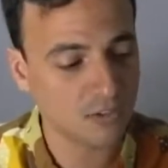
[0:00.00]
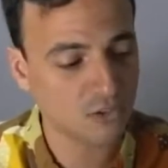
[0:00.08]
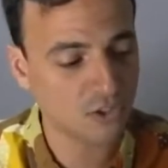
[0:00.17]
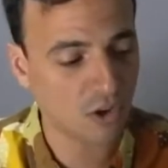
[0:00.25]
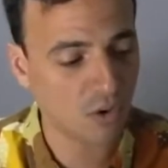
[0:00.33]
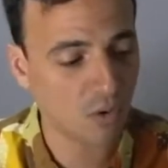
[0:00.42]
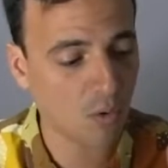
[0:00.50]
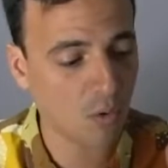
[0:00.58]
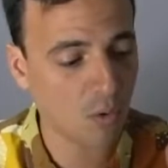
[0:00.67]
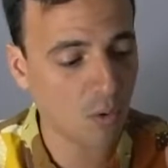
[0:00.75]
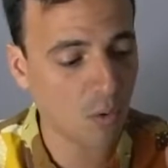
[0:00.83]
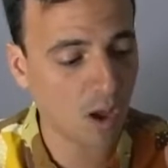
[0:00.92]

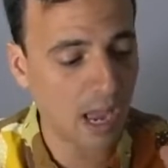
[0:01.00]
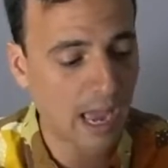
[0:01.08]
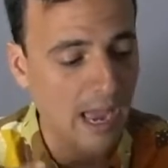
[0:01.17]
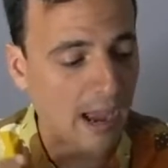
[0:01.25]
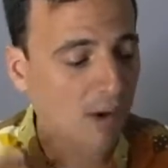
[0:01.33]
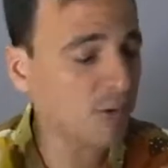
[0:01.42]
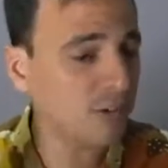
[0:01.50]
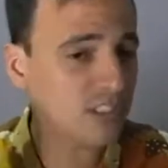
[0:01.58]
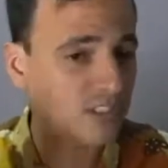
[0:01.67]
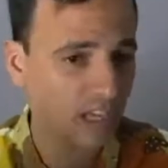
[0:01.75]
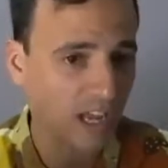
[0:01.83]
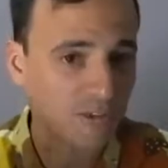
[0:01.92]
So how
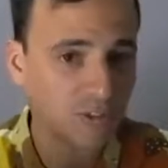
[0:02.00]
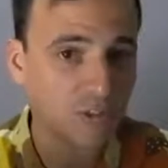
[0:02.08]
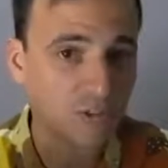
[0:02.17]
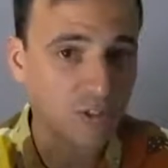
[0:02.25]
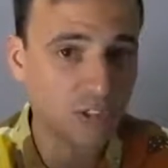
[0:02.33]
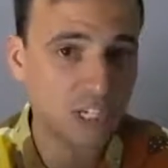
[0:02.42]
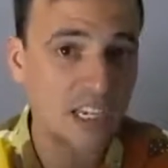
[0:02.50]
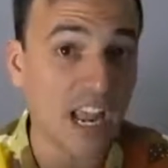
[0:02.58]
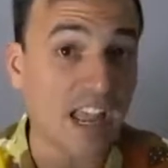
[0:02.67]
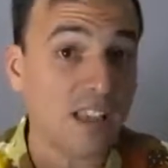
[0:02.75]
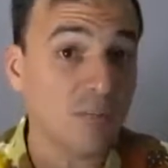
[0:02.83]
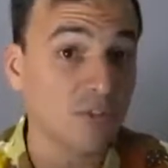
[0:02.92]
is
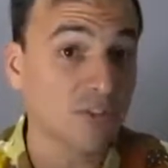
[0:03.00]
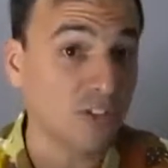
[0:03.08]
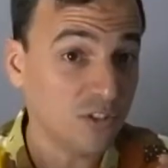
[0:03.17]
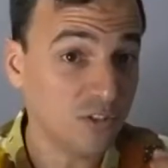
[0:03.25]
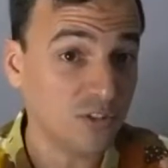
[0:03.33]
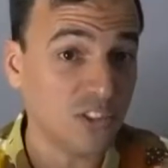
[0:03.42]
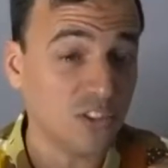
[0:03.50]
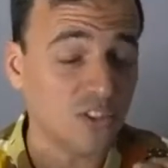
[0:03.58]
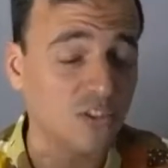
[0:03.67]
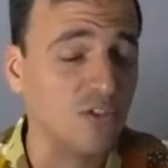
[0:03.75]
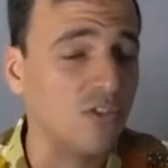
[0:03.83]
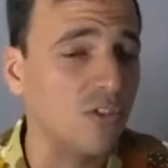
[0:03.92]
Thorchain able to do
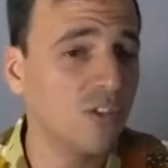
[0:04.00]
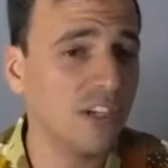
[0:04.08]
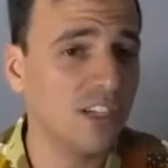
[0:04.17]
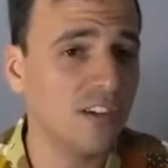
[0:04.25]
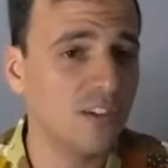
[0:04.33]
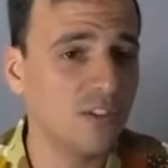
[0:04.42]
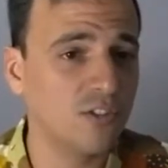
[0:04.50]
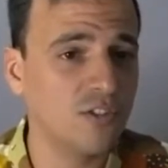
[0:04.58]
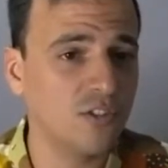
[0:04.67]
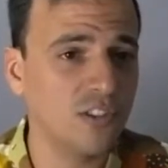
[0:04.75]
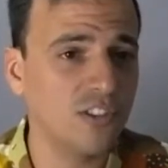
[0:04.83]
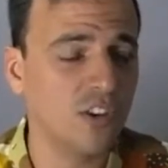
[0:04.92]
this during
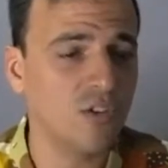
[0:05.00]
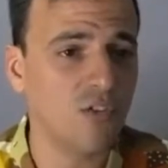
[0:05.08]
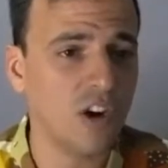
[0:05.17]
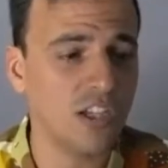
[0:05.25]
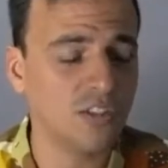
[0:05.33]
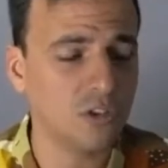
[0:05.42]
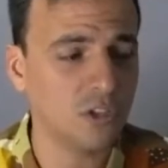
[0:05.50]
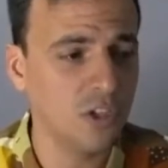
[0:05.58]
the crunch?